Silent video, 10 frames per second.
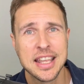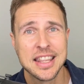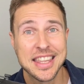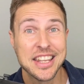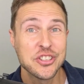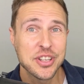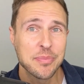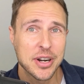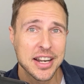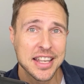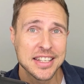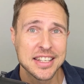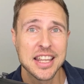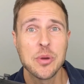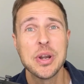The interesting part is
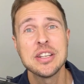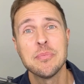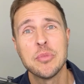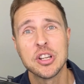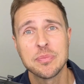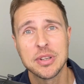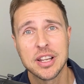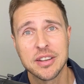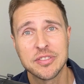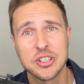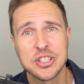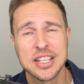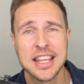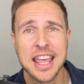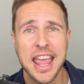it went to multiple offers
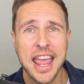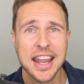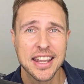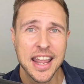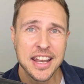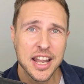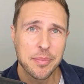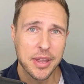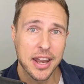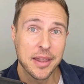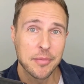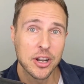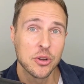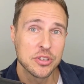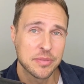and ended up getting
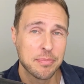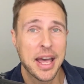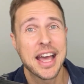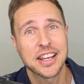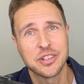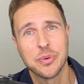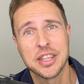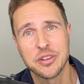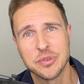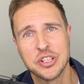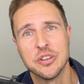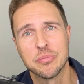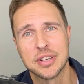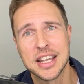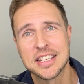close back to what the original
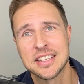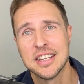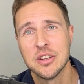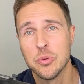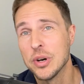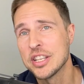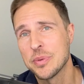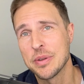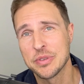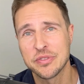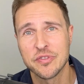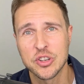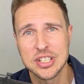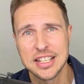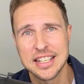price was when it was
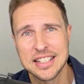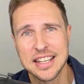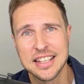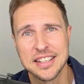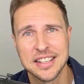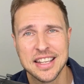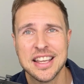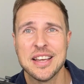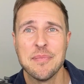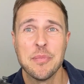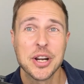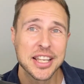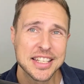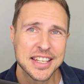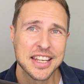first listed.
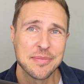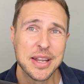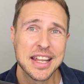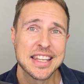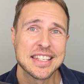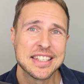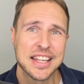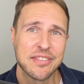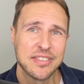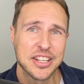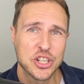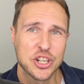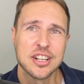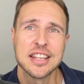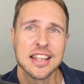Market sentiment has definitely
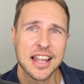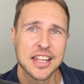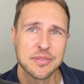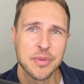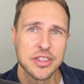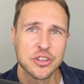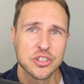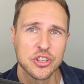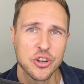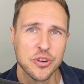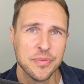turned in the last month or so.